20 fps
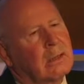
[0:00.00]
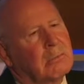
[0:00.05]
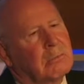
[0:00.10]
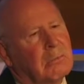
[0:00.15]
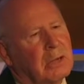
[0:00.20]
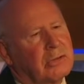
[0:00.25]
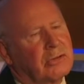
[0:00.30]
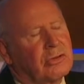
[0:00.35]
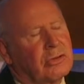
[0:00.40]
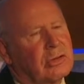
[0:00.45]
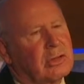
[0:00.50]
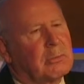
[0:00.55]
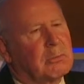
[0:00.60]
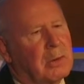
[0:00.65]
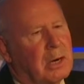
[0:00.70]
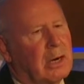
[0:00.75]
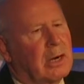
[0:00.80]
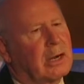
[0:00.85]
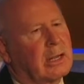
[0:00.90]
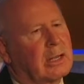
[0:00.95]
much of the
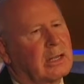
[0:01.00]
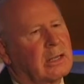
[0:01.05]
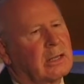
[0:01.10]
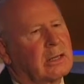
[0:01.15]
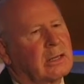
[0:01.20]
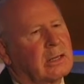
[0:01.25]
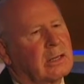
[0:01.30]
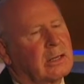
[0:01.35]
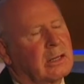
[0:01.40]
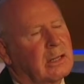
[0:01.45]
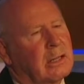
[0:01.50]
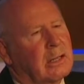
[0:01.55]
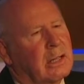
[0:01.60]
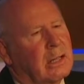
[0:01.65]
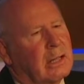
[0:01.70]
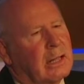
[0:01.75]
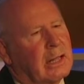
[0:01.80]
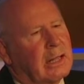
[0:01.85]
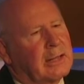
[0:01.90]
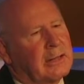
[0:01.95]
market.
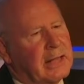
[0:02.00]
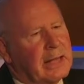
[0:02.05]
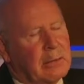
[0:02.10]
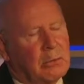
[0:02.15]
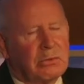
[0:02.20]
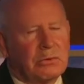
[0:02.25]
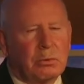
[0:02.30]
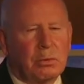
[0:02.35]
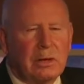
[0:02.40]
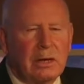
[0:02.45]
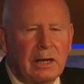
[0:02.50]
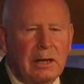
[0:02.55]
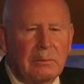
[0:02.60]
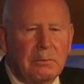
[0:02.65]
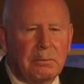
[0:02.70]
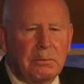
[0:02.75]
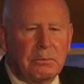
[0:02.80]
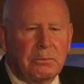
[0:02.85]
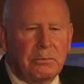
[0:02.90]
And that was what I